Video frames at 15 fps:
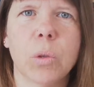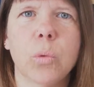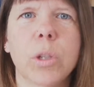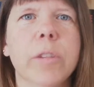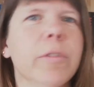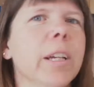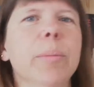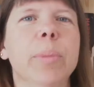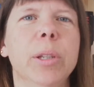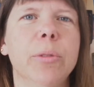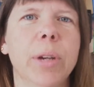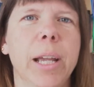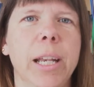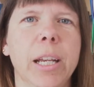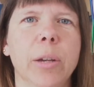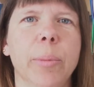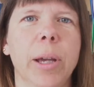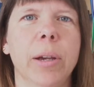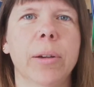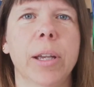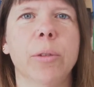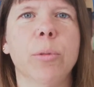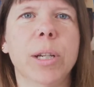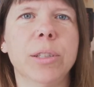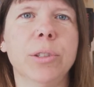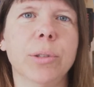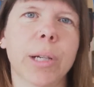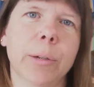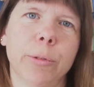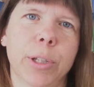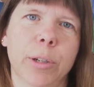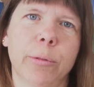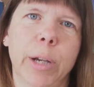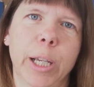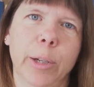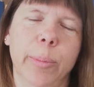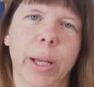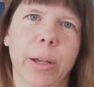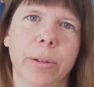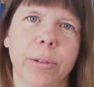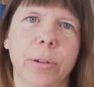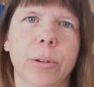what have I been writing about and what do I want to write about?